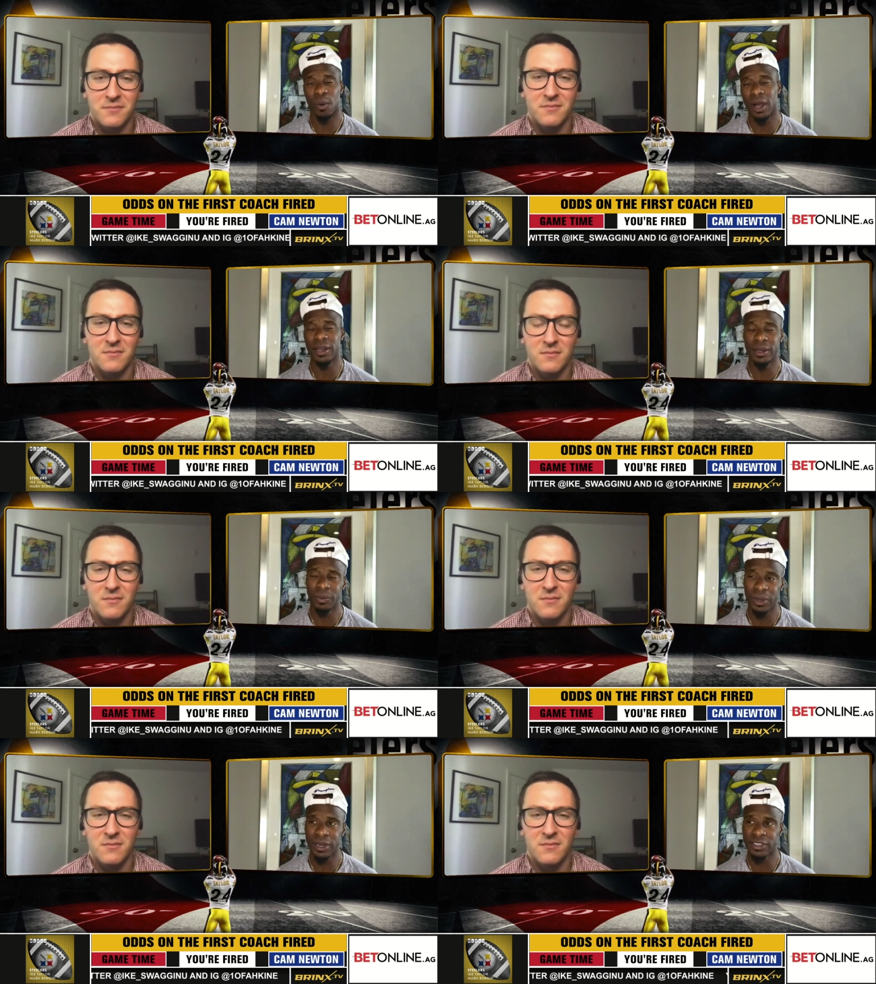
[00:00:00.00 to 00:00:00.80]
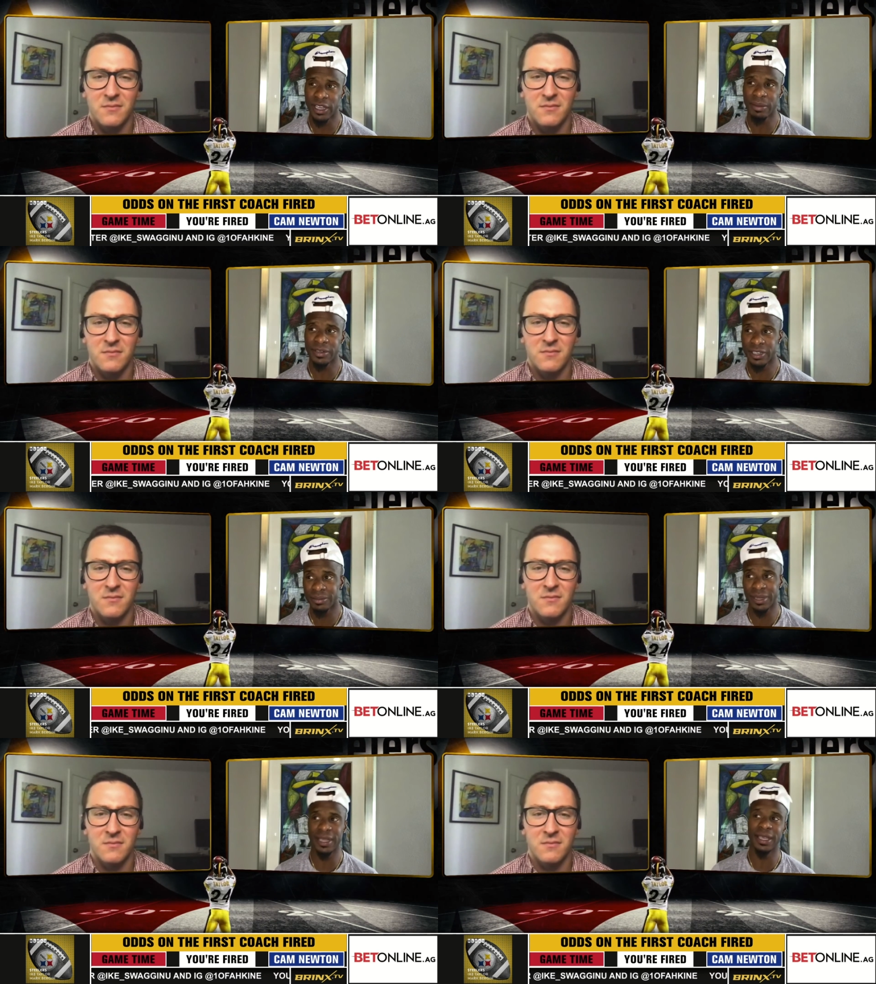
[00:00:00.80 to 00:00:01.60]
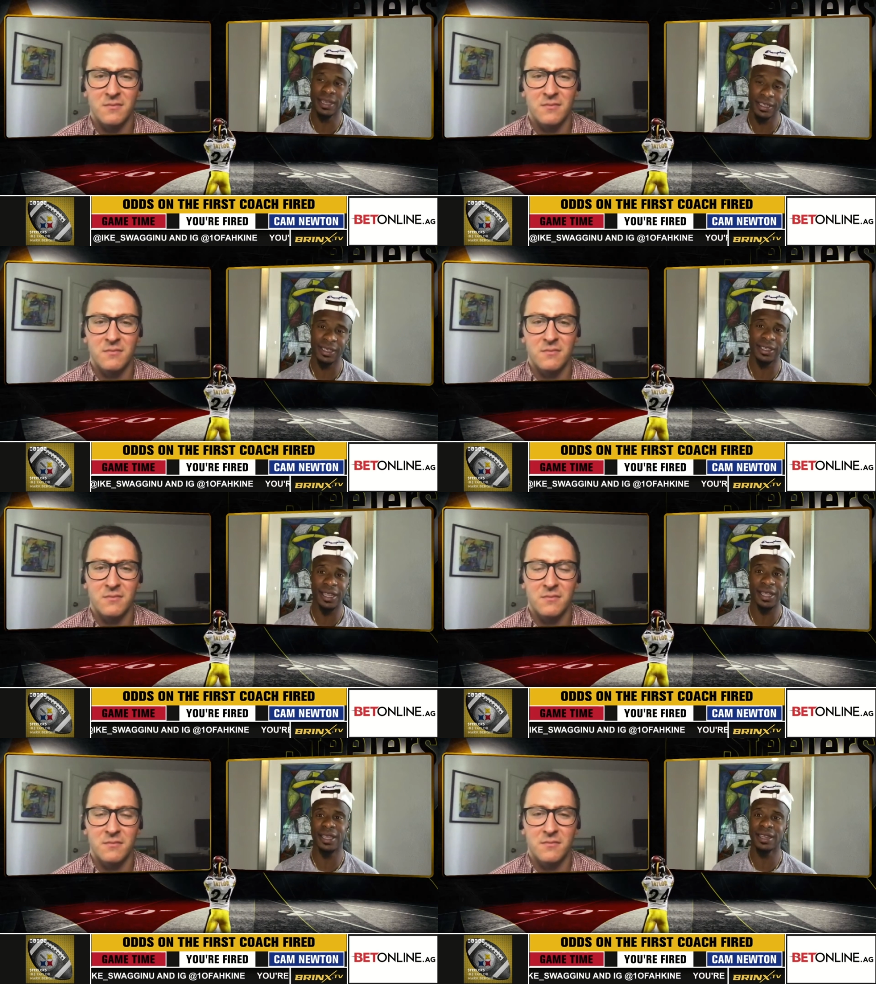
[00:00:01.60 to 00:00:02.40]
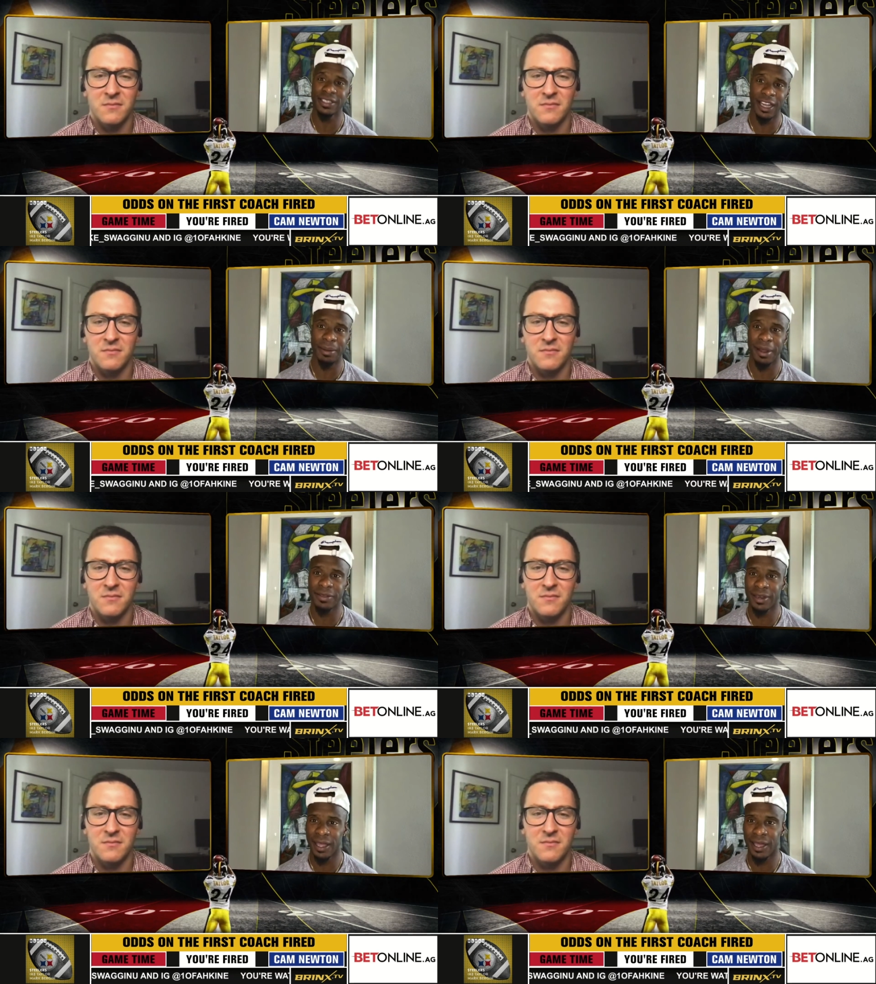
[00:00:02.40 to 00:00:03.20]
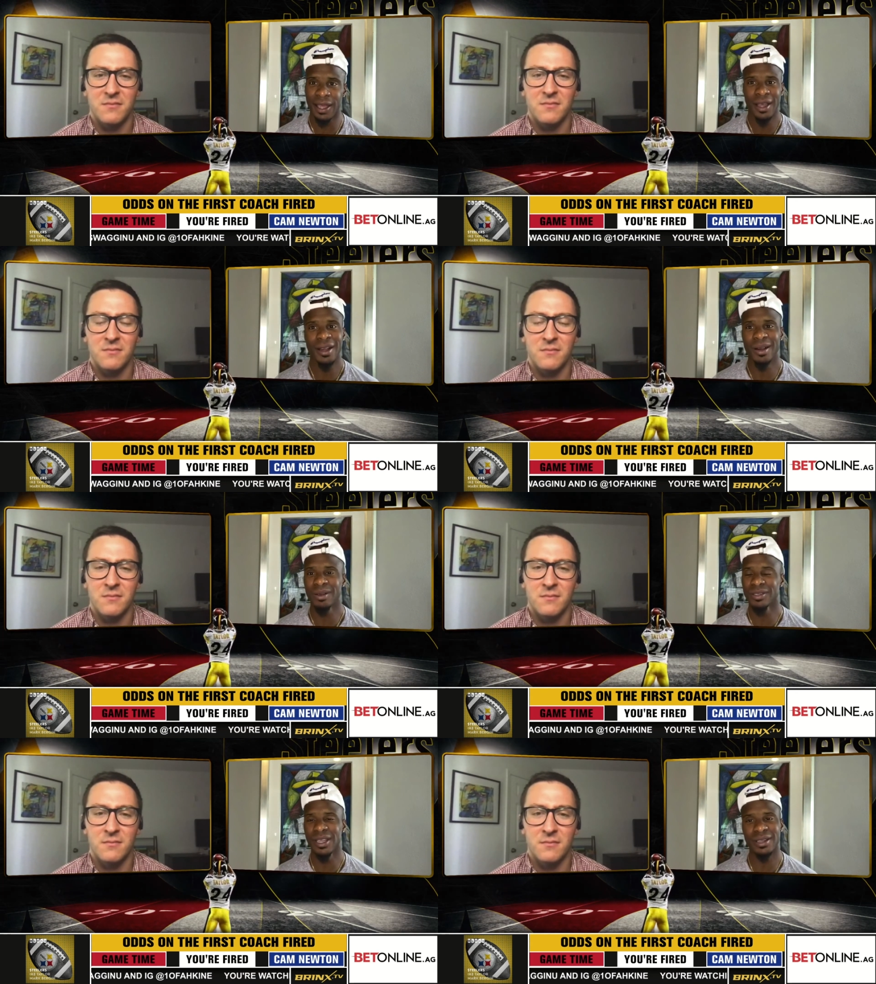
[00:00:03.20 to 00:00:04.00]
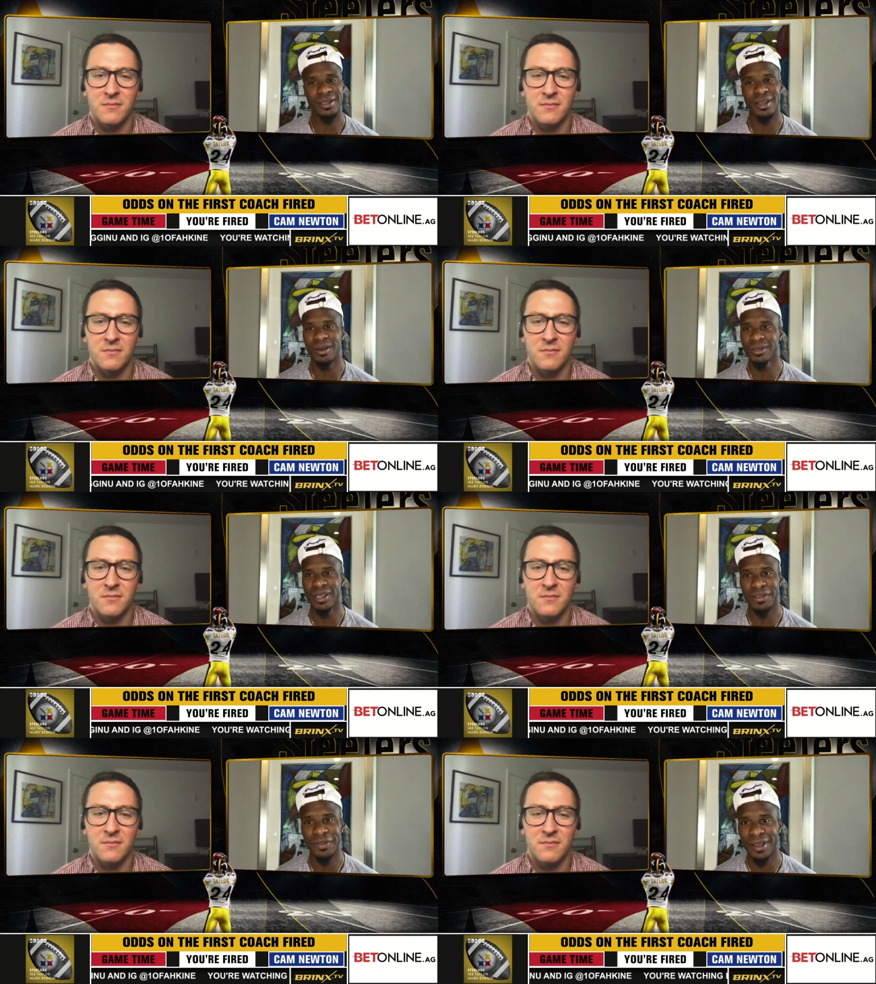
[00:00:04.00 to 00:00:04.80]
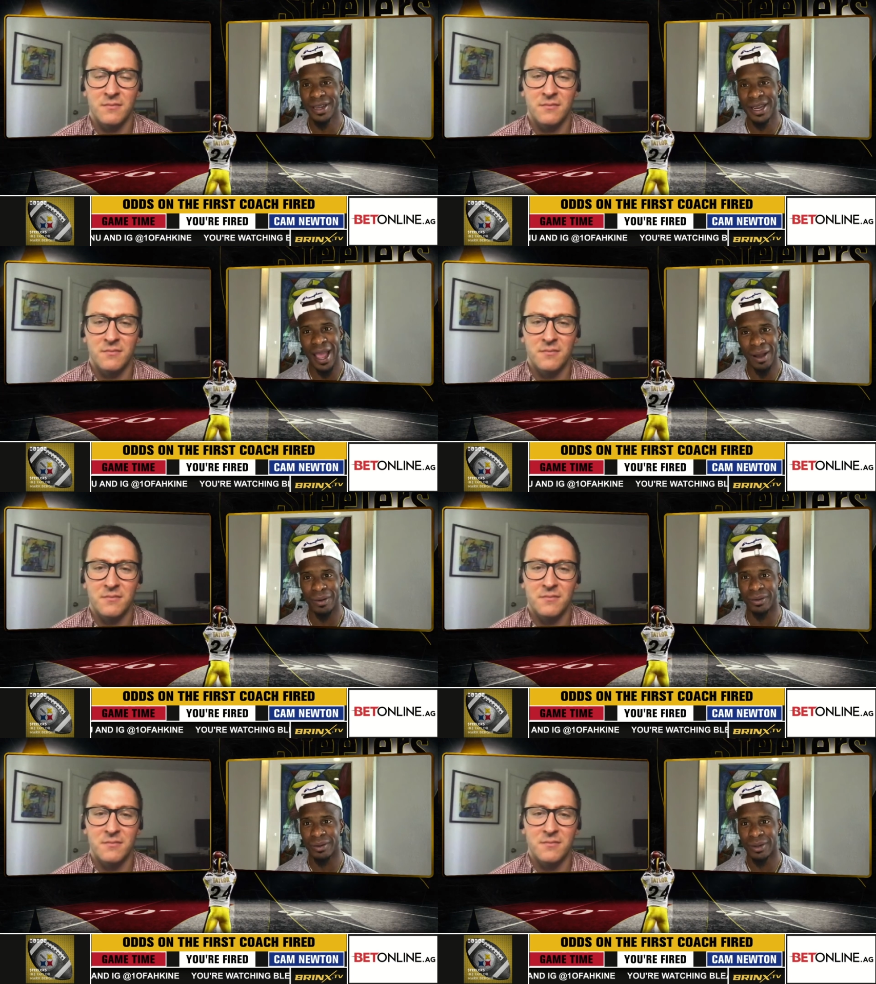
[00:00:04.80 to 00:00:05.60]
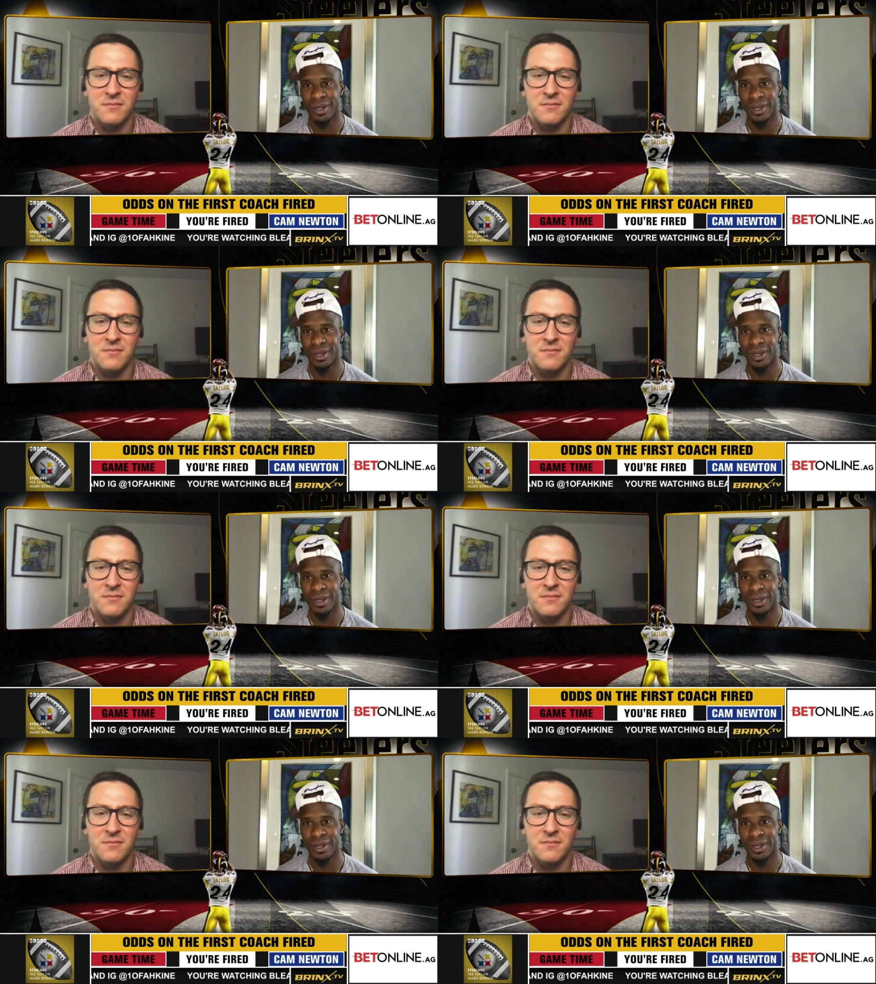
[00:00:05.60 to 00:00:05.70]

Speaker 1: wind up winning the championship, then get a then get a job after that. Coach Nick, Coach Nick figured it out.